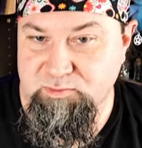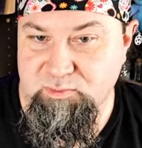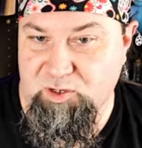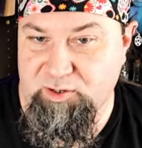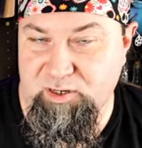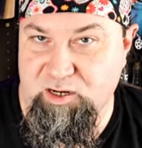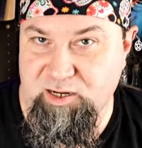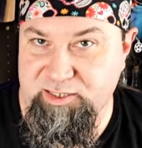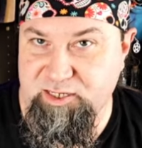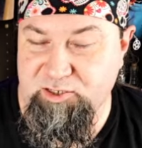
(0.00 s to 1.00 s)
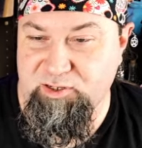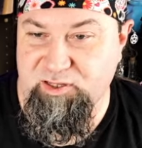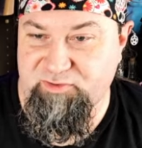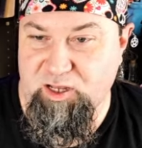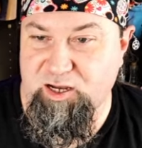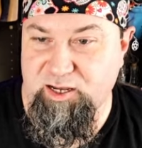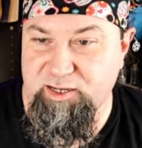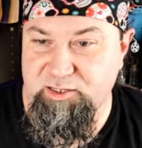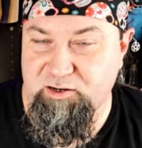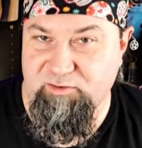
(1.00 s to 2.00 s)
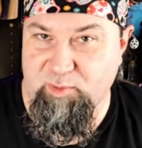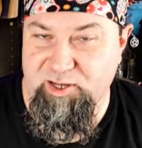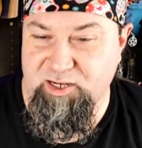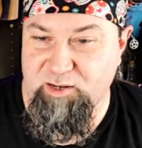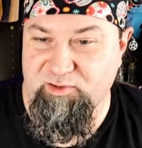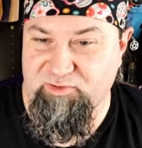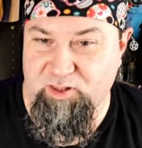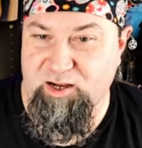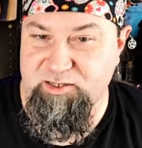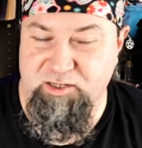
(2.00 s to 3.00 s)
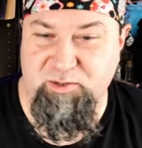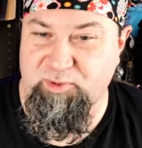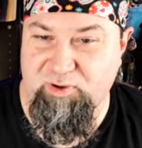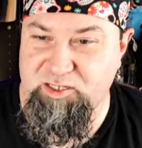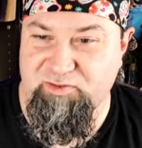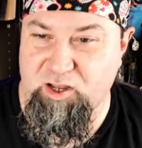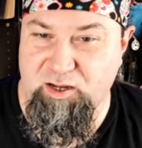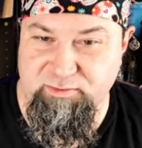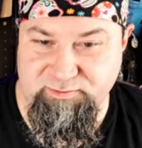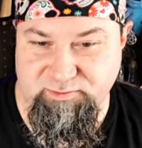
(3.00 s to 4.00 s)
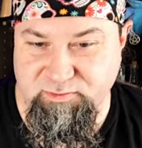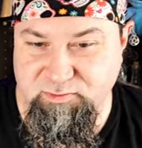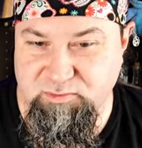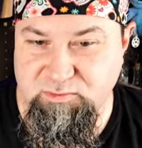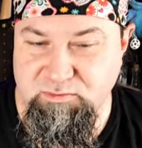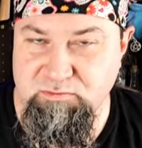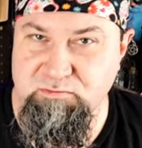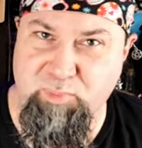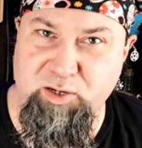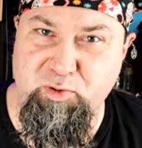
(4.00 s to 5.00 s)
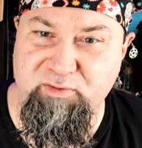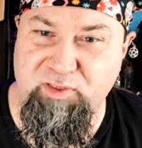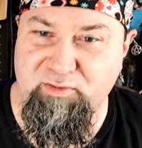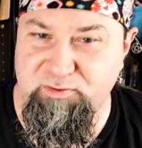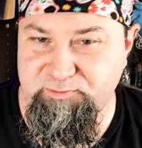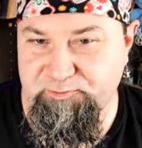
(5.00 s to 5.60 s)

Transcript: or you're not an ancestry that flies, you don't have a magic item that flies, just so many ways to fly. By 12th level.